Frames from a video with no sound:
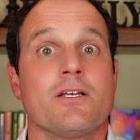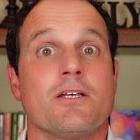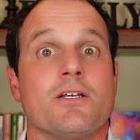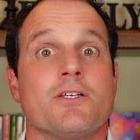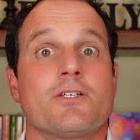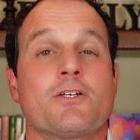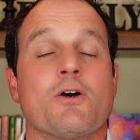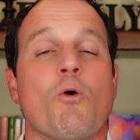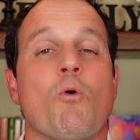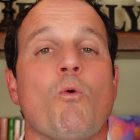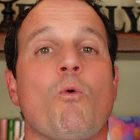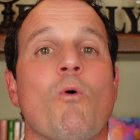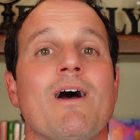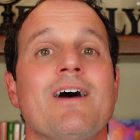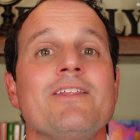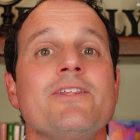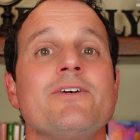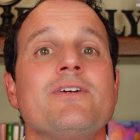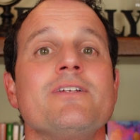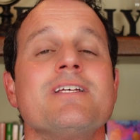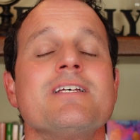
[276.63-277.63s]
So
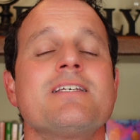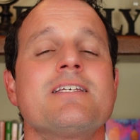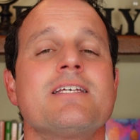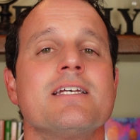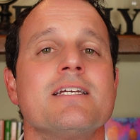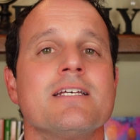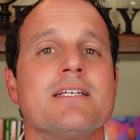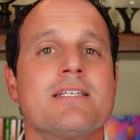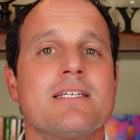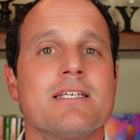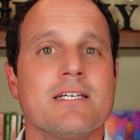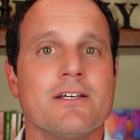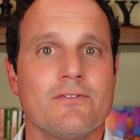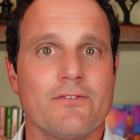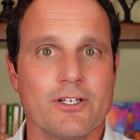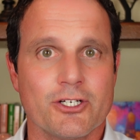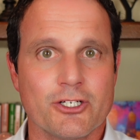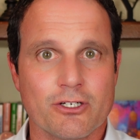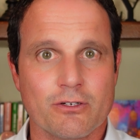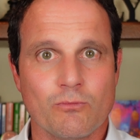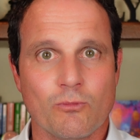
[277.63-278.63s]
whether the CDC
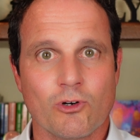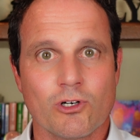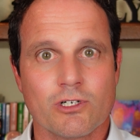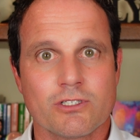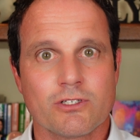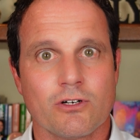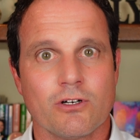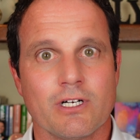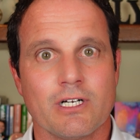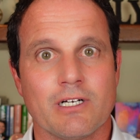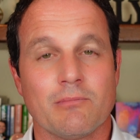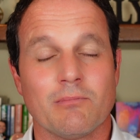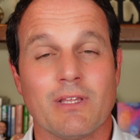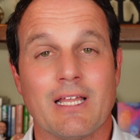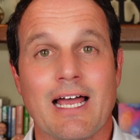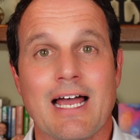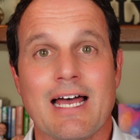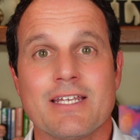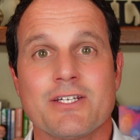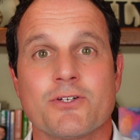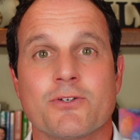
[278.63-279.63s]
eviction moratorium
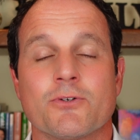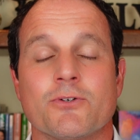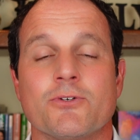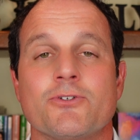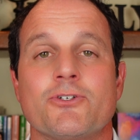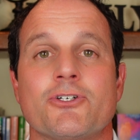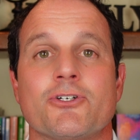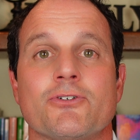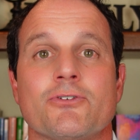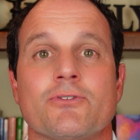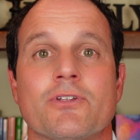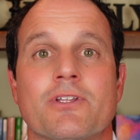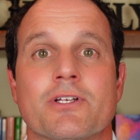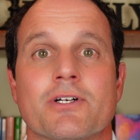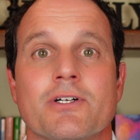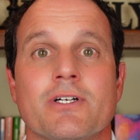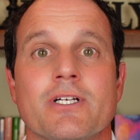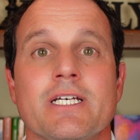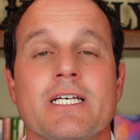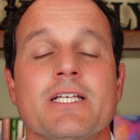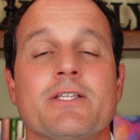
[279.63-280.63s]
lasts through June
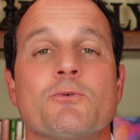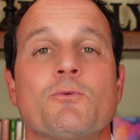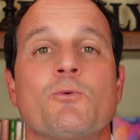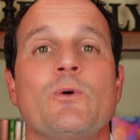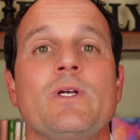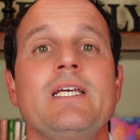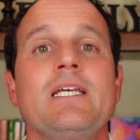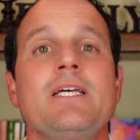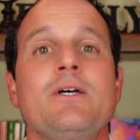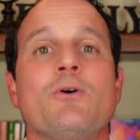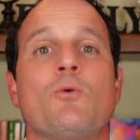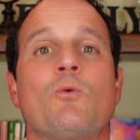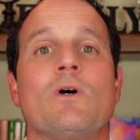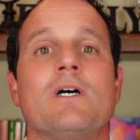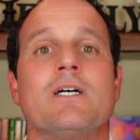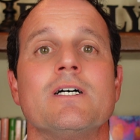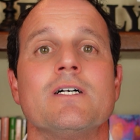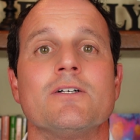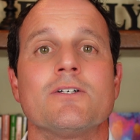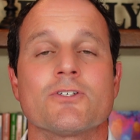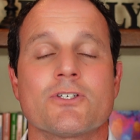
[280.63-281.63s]
30th, we
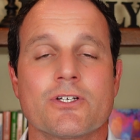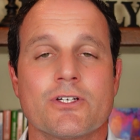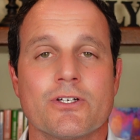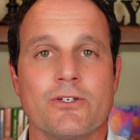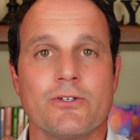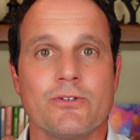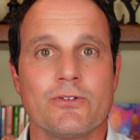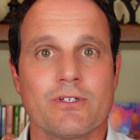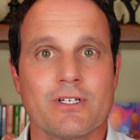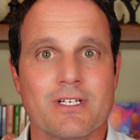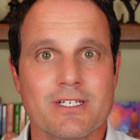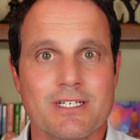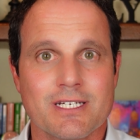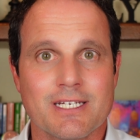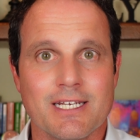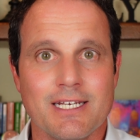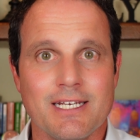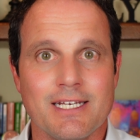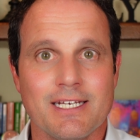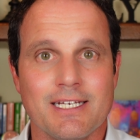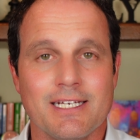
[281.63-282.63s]
will soon
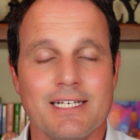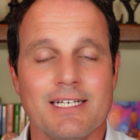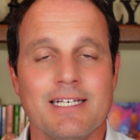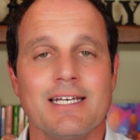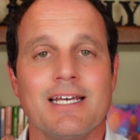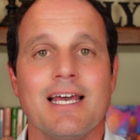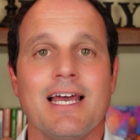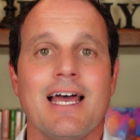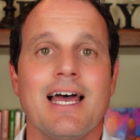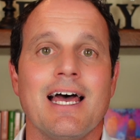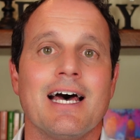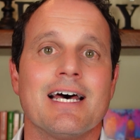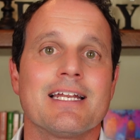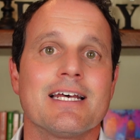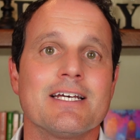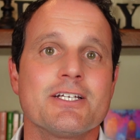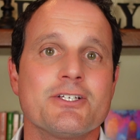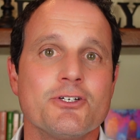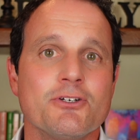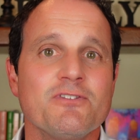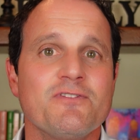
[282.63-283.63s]
see. And I
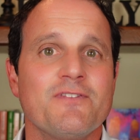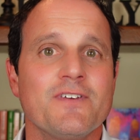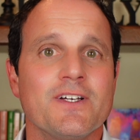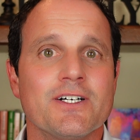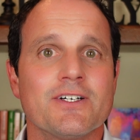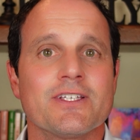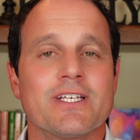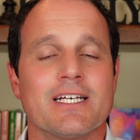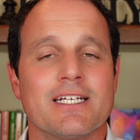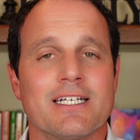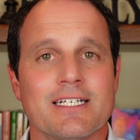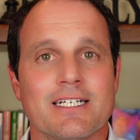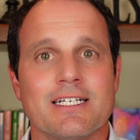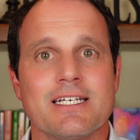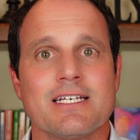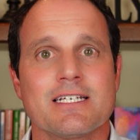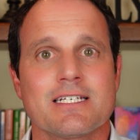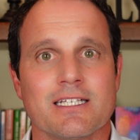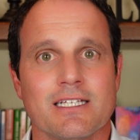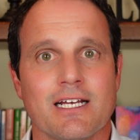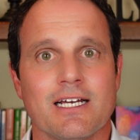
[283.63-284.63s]
do feel that it
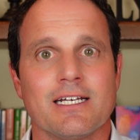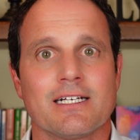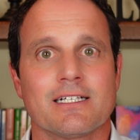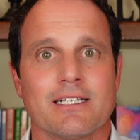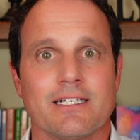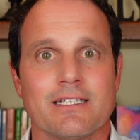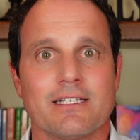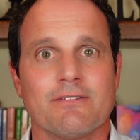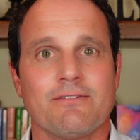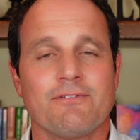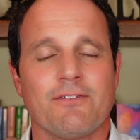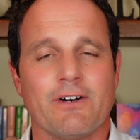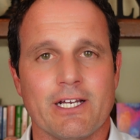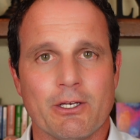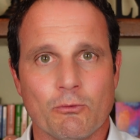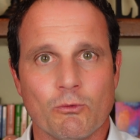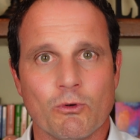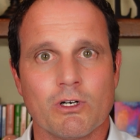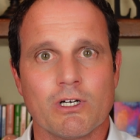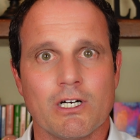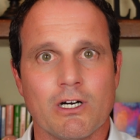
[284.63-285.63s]
is likely the fight
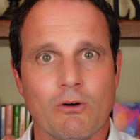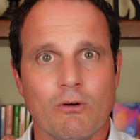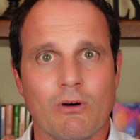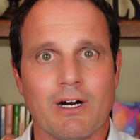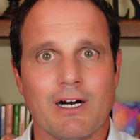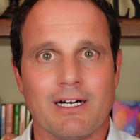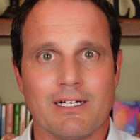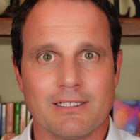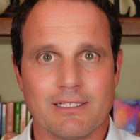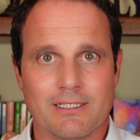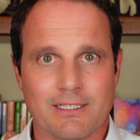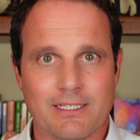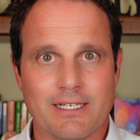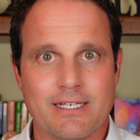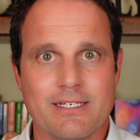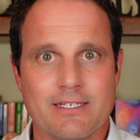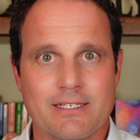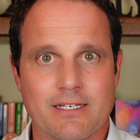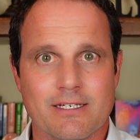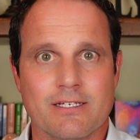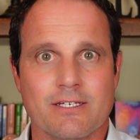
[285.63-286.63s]
will go on at
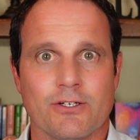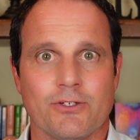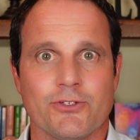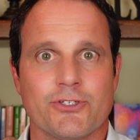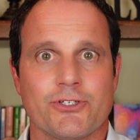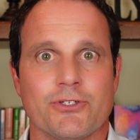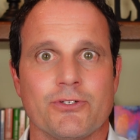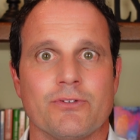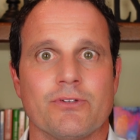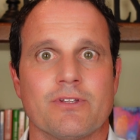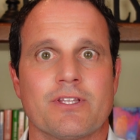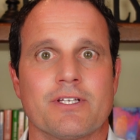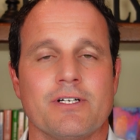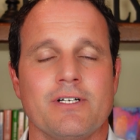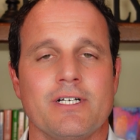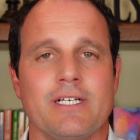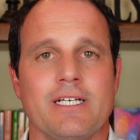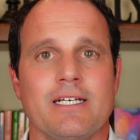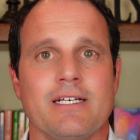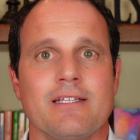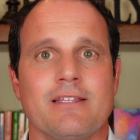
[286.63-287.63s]
least until June
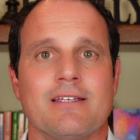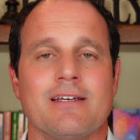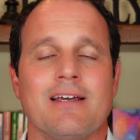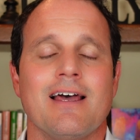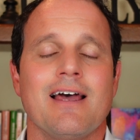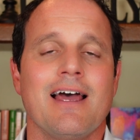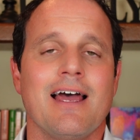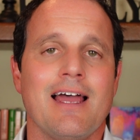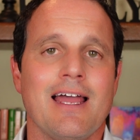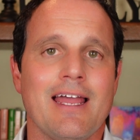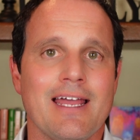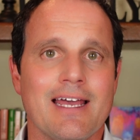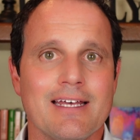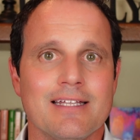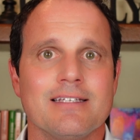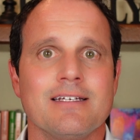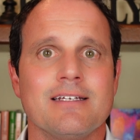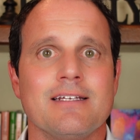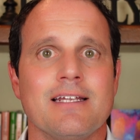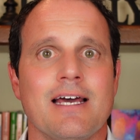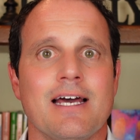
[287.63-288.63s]
30th and
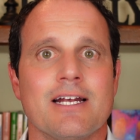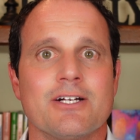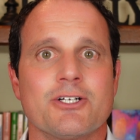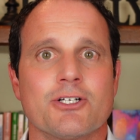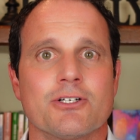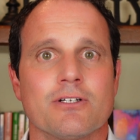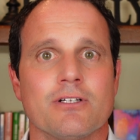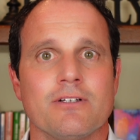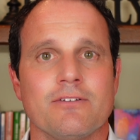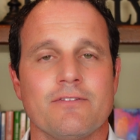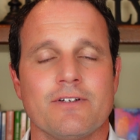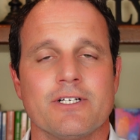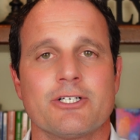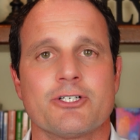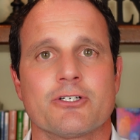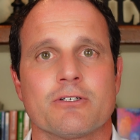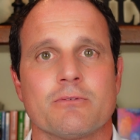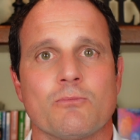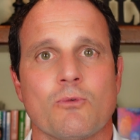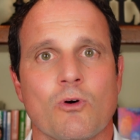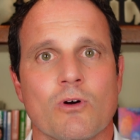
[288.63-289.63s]
the national
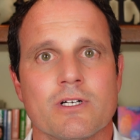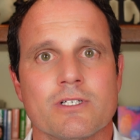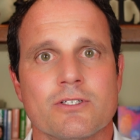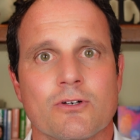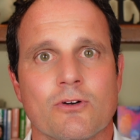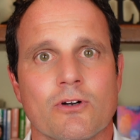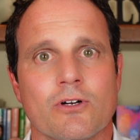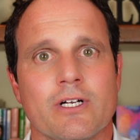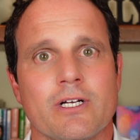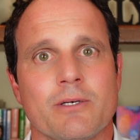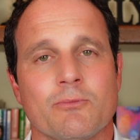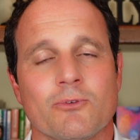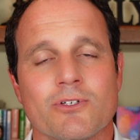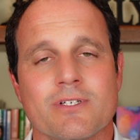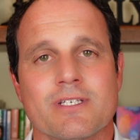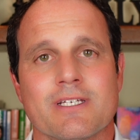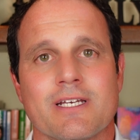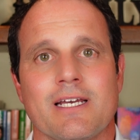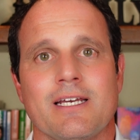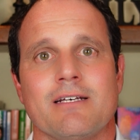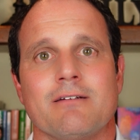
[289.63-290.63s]
eviction moratorium will
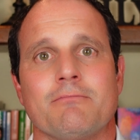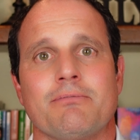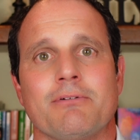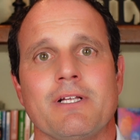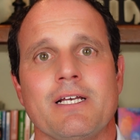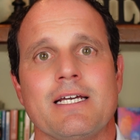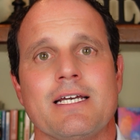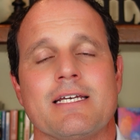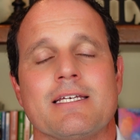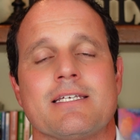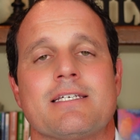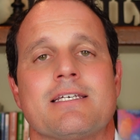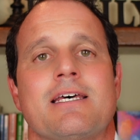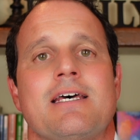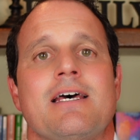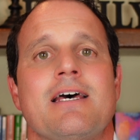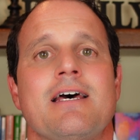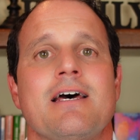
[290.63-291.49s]
stay in place.